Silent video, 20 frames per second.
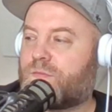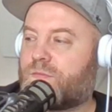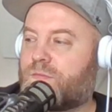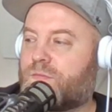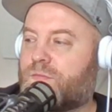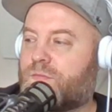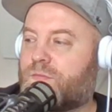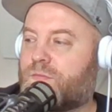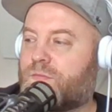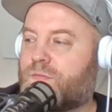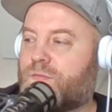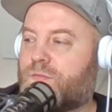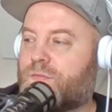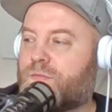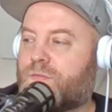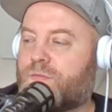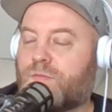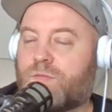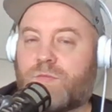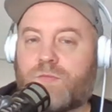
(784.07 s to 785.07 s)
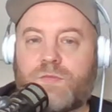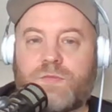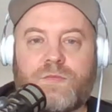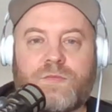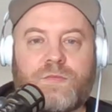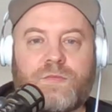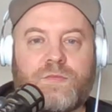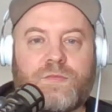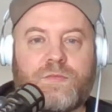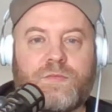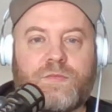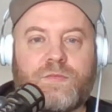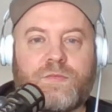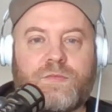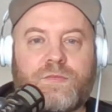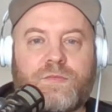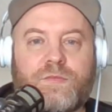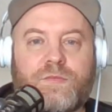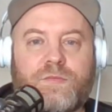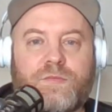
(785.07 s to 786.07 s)

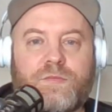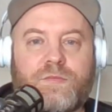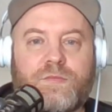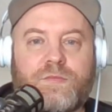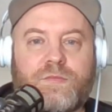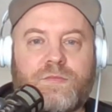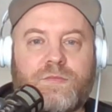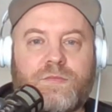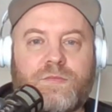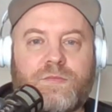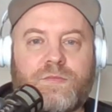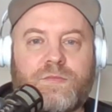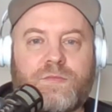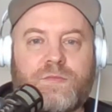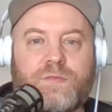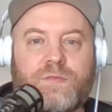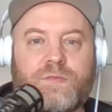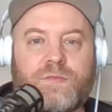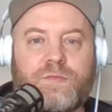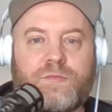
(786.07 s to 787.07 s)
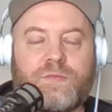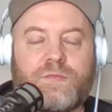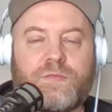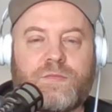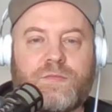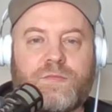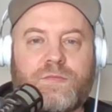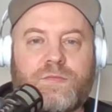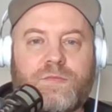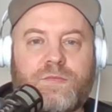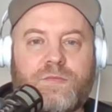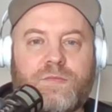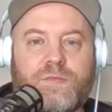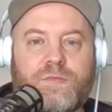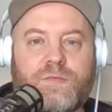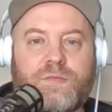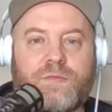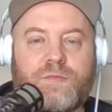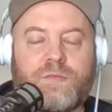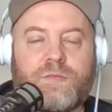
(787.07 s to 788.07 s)

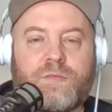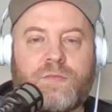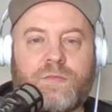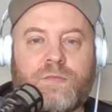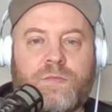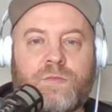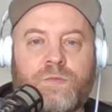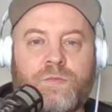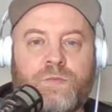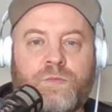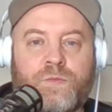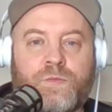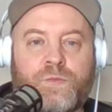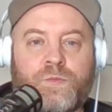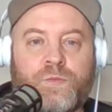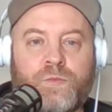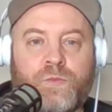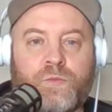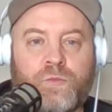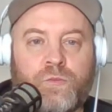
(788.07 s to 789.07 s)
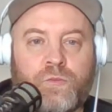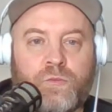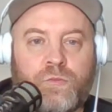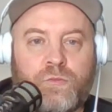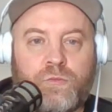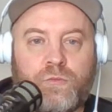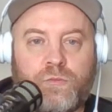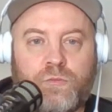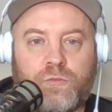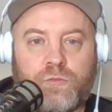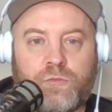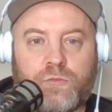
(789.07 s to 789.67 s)
(not speaking)